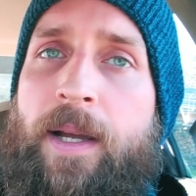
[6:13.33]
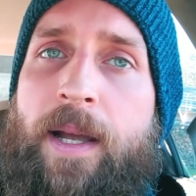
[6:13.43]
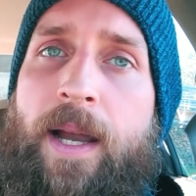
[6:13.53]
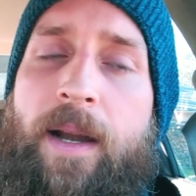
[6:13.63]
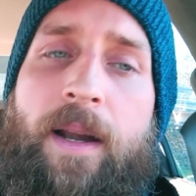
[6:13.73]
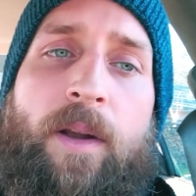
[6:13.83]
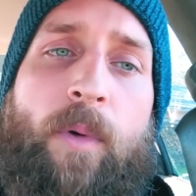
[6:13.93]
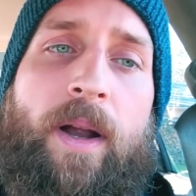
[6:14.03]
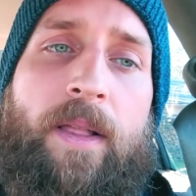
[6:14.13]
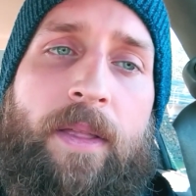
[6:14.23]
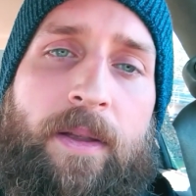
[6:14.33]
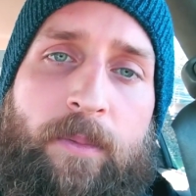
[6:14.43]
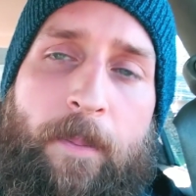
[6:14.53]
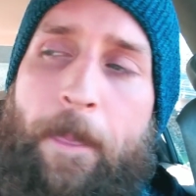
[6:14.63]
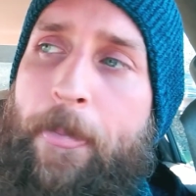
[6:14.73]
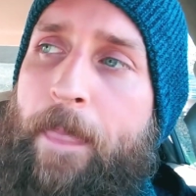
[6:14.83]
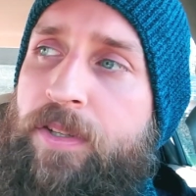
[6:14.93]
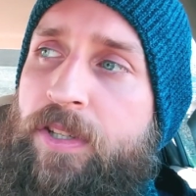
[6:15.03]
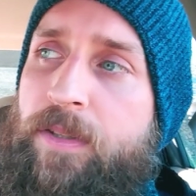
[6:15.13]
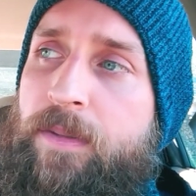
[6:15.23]
anyway, it
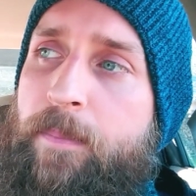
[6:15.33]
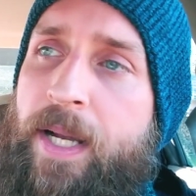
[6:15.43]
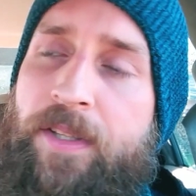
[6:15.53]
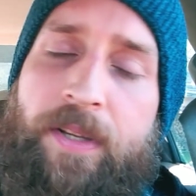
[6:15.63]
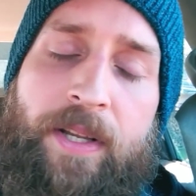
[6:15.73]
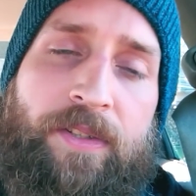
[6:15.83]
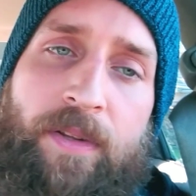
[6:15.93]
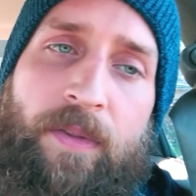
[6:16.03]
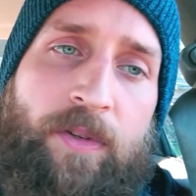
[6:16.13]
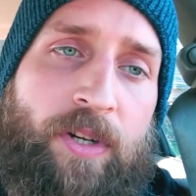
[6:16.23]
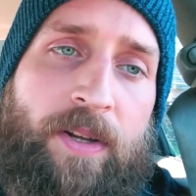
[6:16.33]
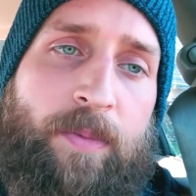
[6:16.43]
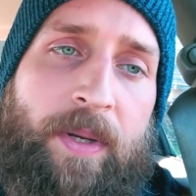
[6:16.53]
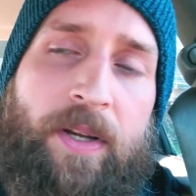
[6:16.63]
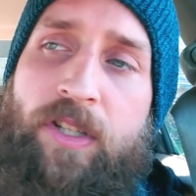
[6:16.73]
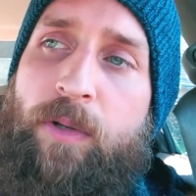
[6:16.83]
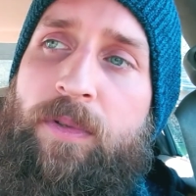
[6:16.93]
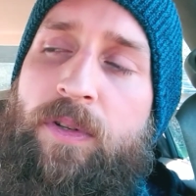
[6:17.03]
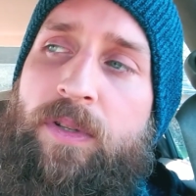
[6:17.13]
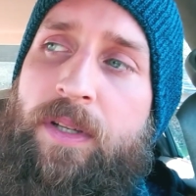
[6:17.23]
just made sense to the judge, because she
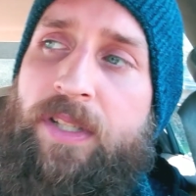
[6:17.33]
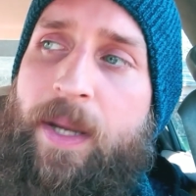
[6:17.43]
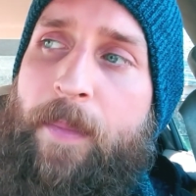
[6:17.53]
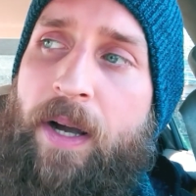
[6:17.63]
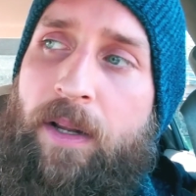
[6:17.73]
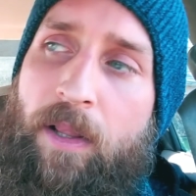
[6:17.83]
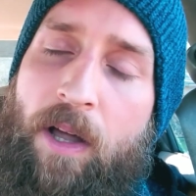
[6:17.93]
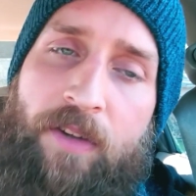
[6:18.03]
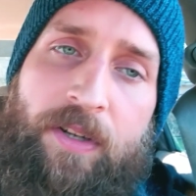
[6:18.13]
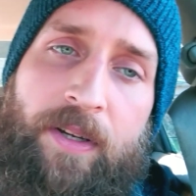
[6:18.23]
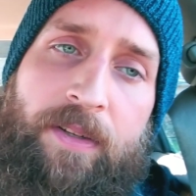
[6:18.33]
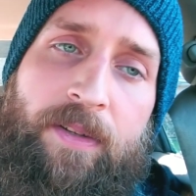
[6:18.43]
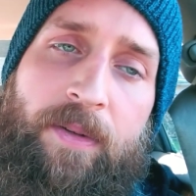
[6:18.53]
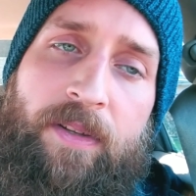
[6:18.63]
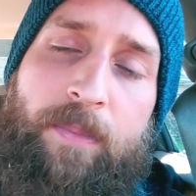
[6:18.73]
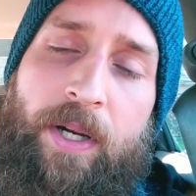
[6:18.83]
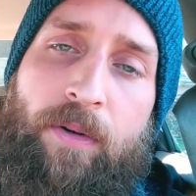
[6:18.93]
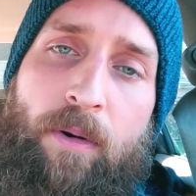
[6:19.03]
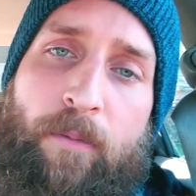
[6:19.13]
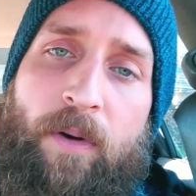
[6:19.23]
was using the same kind of logic as my
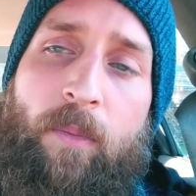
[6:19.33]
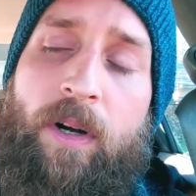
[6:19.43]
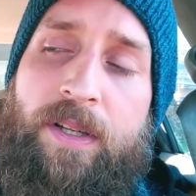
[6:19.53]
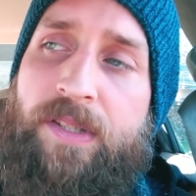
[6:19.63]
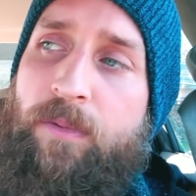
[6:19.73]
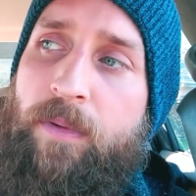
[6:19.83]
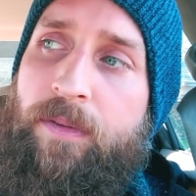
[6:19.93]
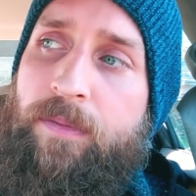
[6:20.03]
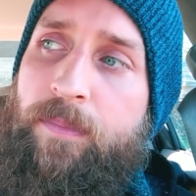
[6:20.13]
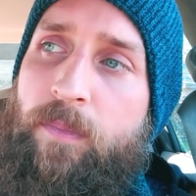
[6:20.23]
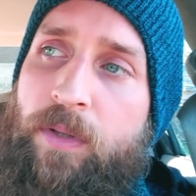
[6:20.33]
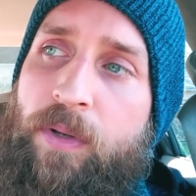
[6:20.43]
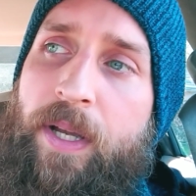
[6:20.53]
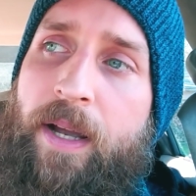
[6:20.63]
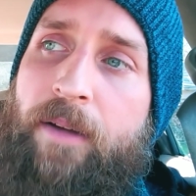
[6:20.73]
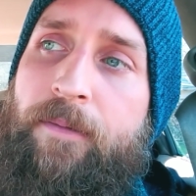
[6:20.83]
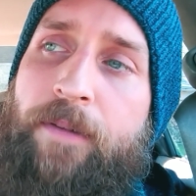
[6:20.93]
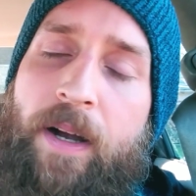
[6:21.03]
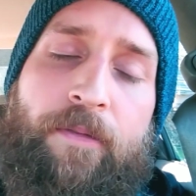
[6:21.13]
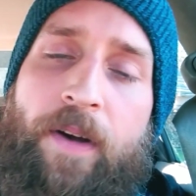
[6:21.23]
girlfriend was, when you can't
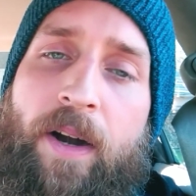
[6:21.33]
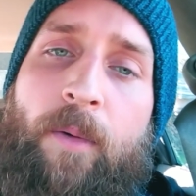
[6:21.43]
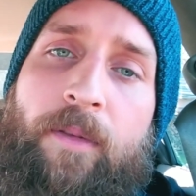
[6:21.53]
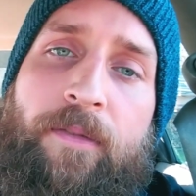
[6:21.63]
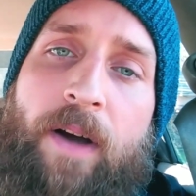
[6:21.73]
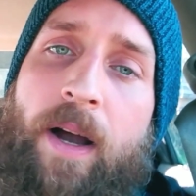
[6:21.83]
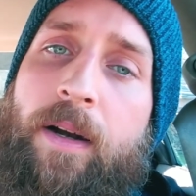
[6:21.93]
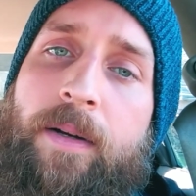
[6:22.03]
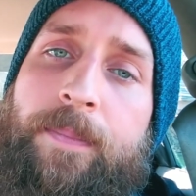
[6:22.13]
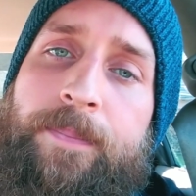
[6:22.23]
fight fire with fire.